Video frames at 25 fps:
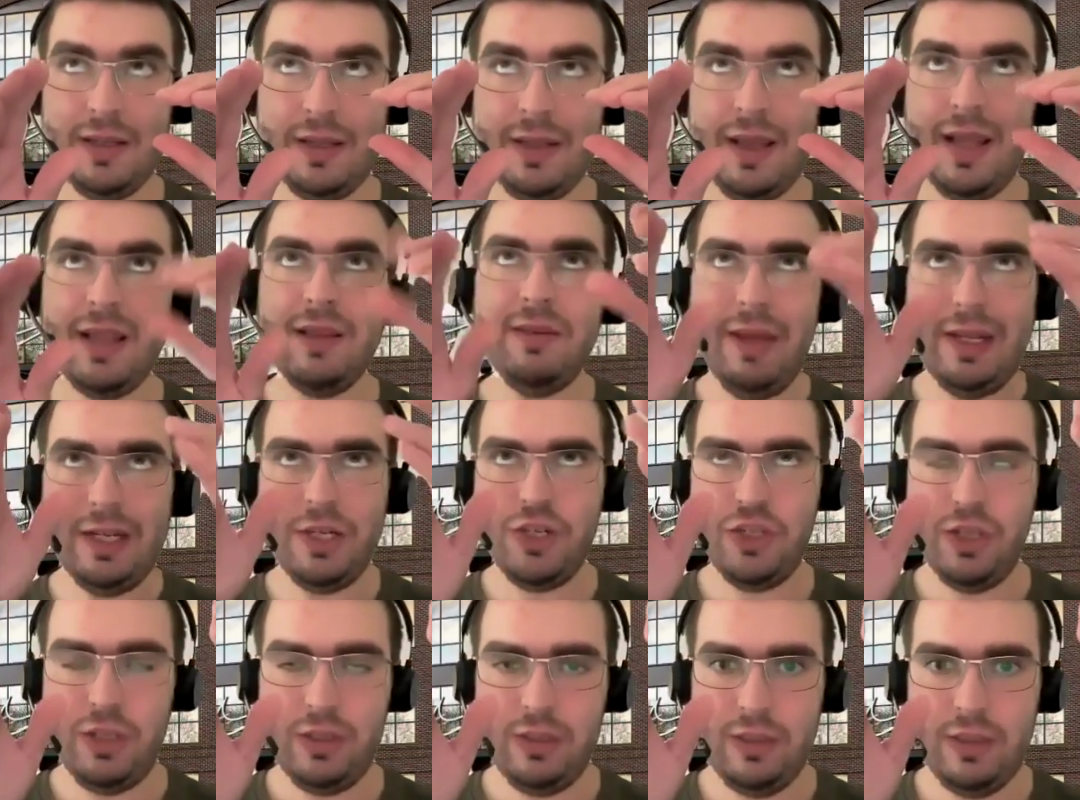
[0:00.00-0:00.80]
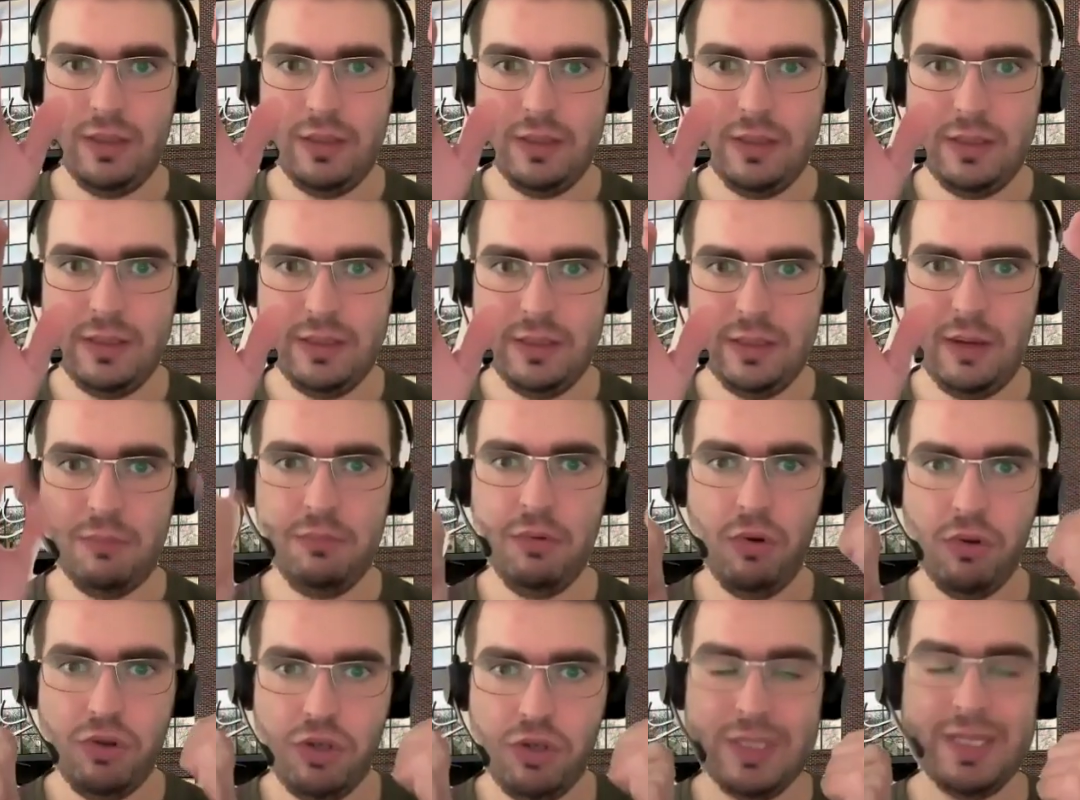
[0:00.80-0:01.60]
conventional
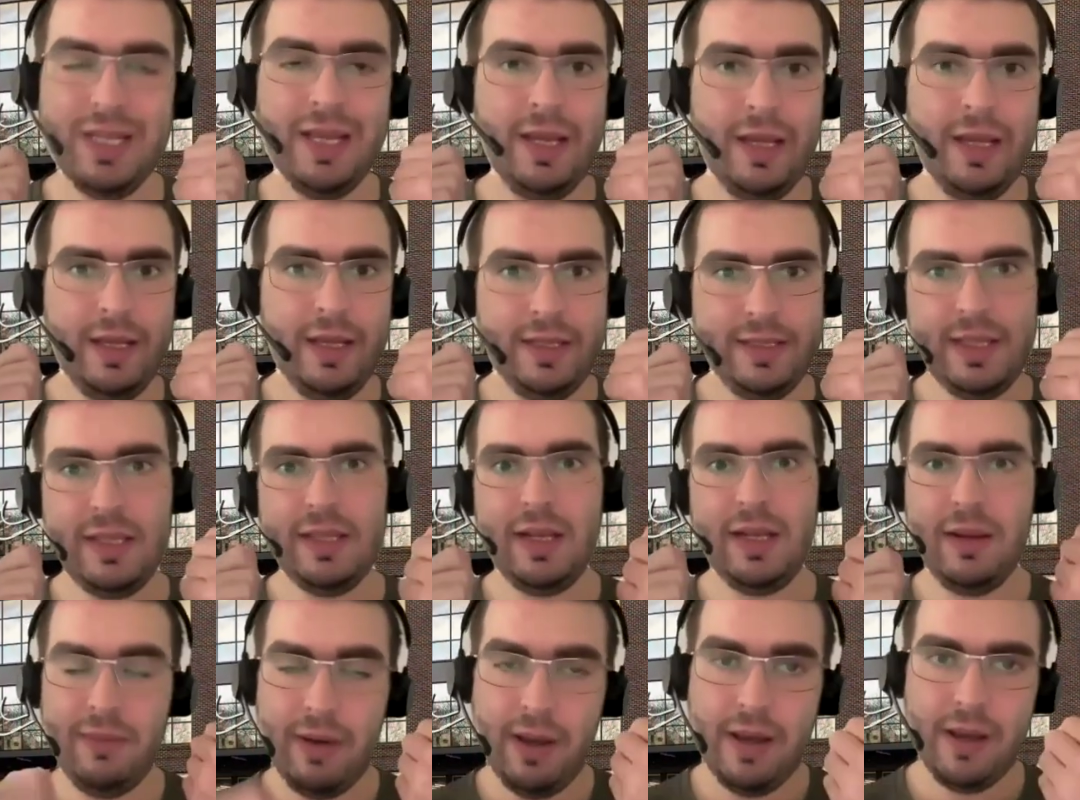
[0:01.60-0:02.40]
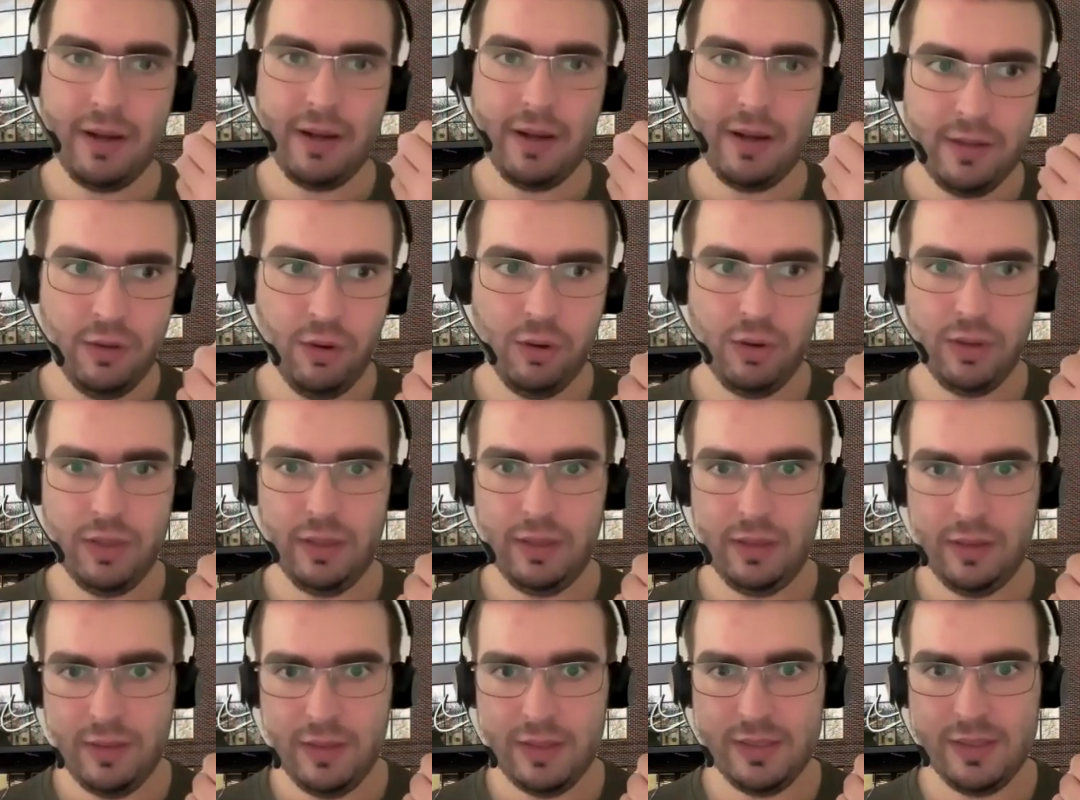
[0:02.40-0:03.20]
approaches that require
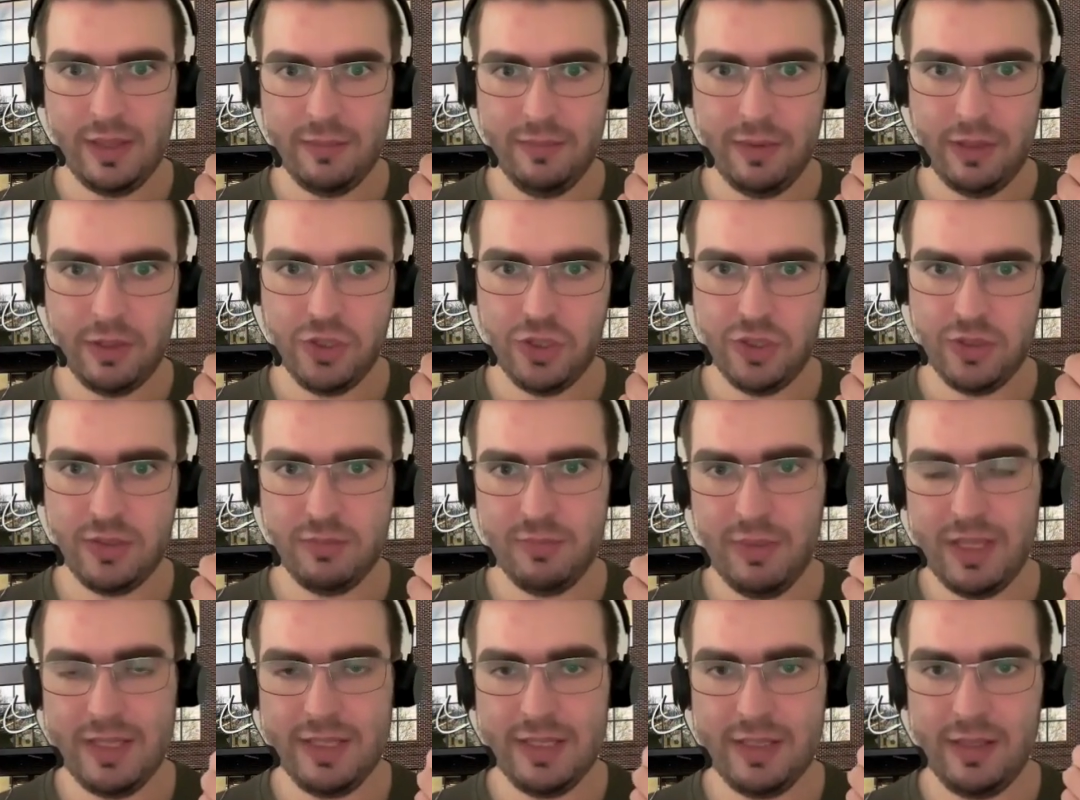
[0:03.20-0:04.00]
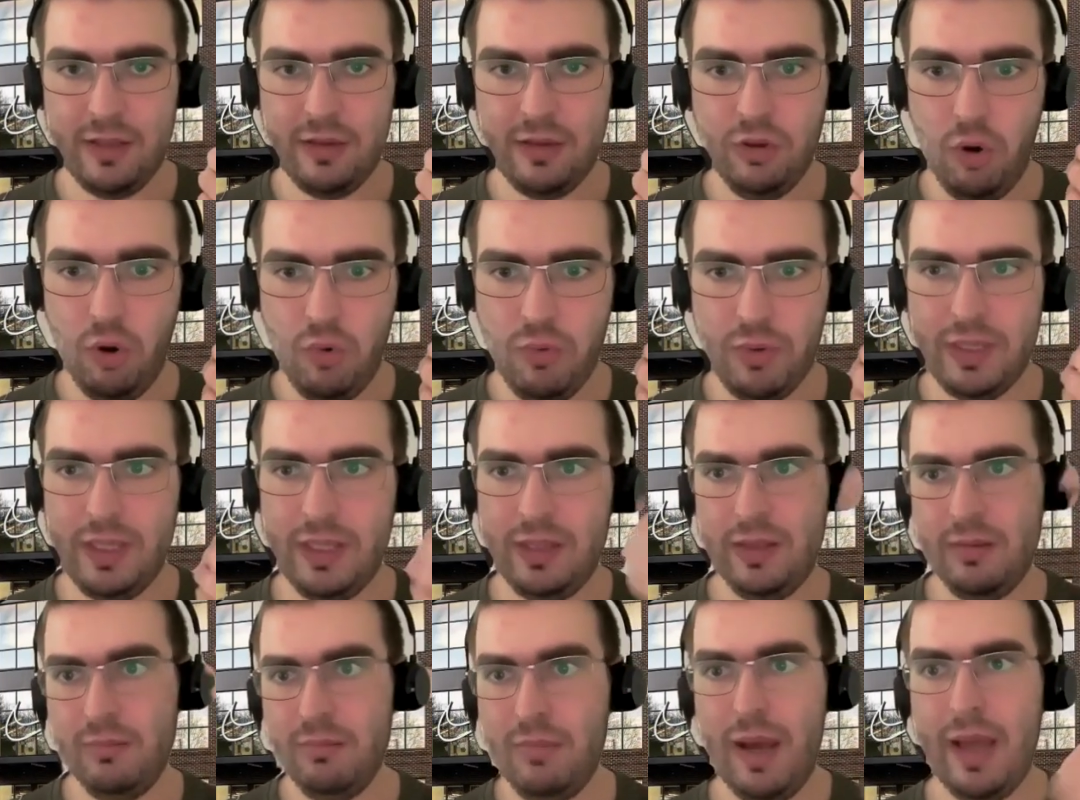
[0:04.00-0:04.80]
learning these conventions, basically knowing
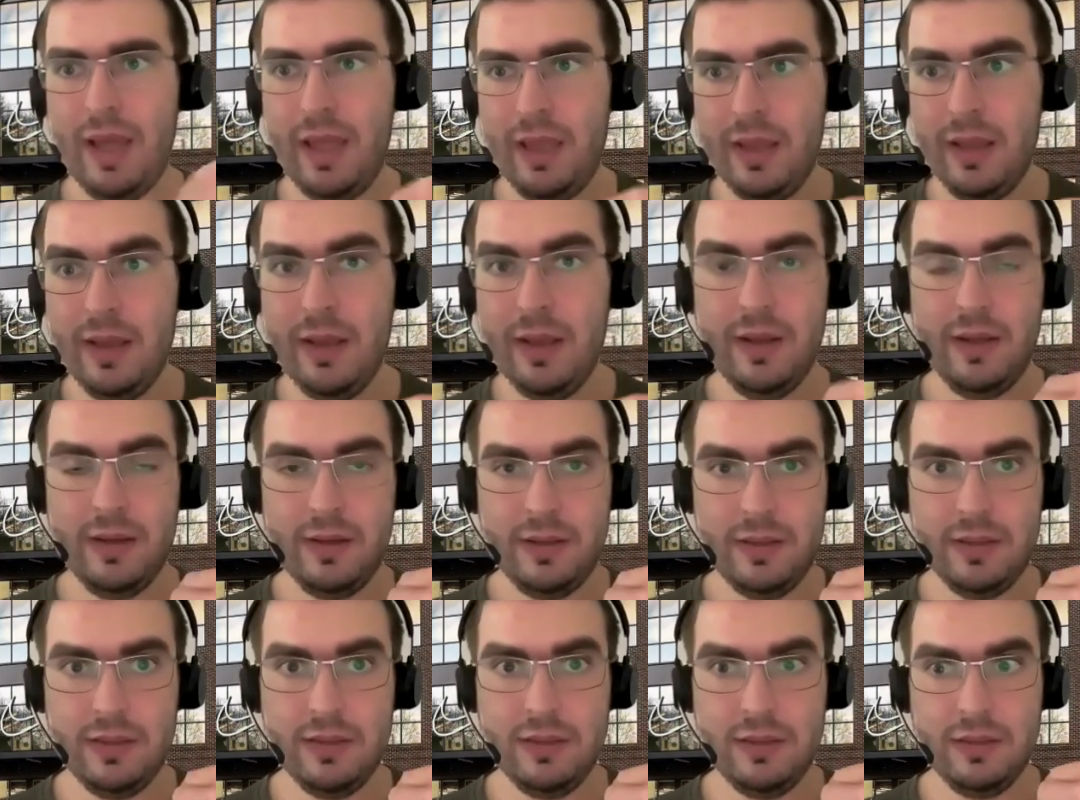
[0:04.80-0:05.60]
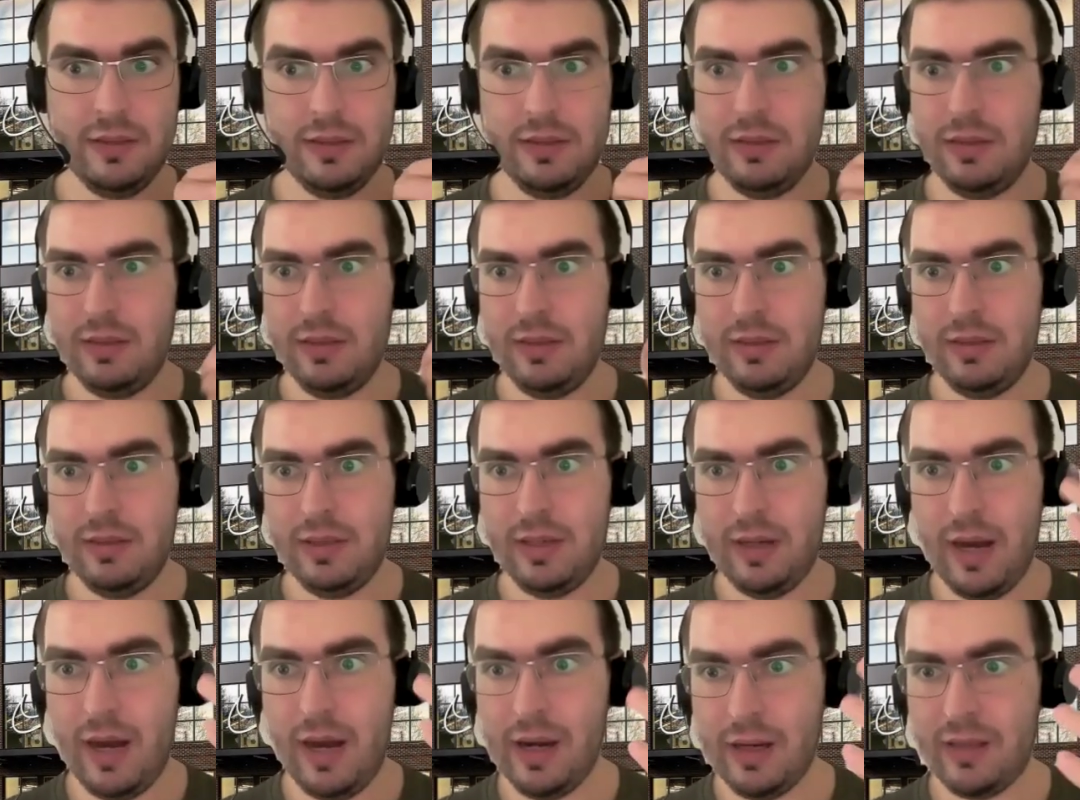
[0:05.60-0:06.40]
it by
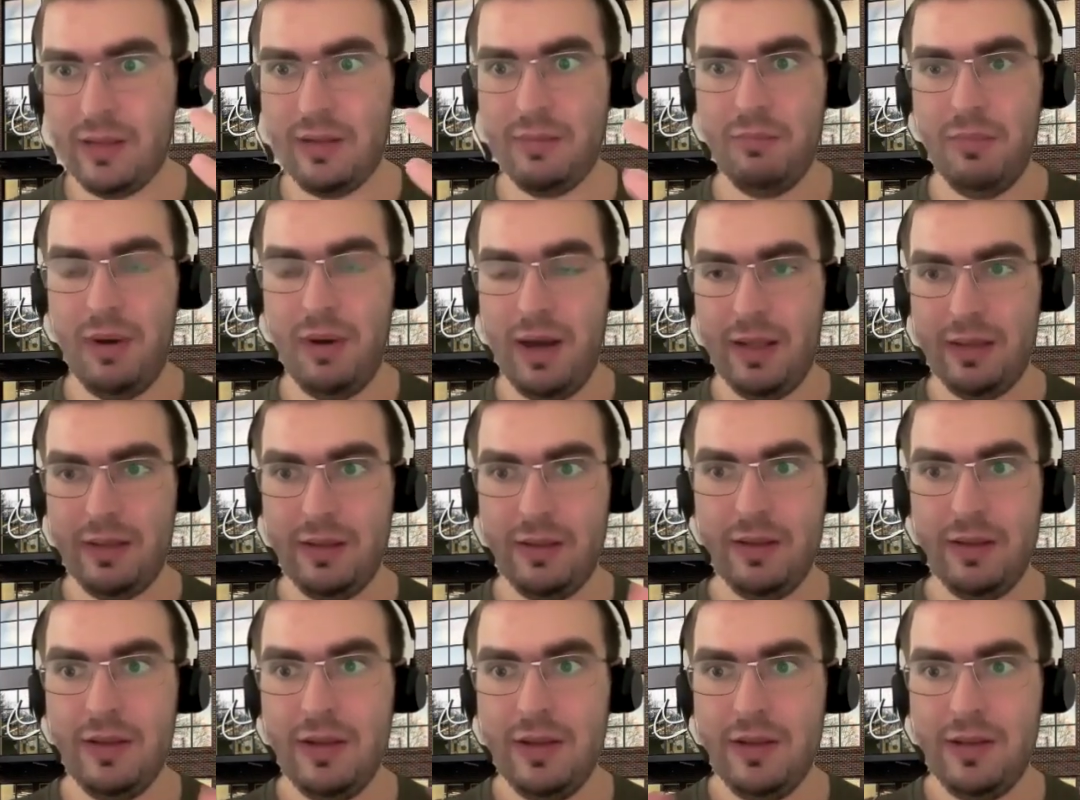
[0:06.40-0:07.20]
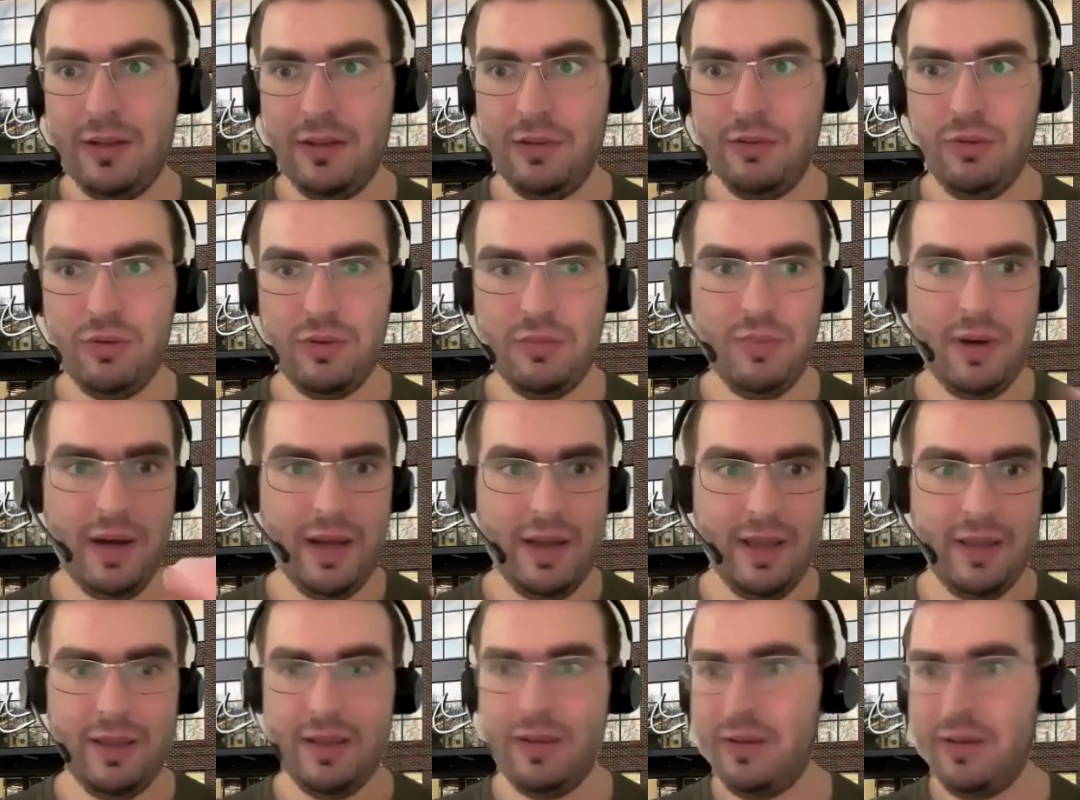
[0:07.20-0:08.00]
heart, but not
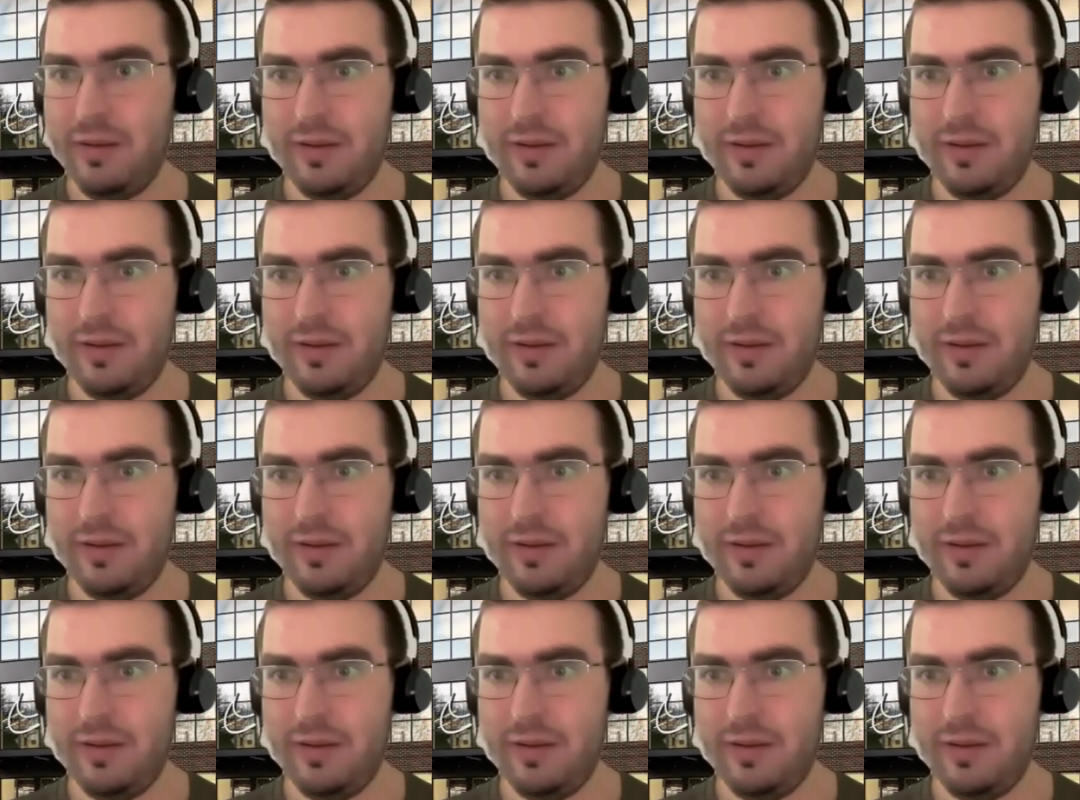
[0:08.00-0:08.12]
by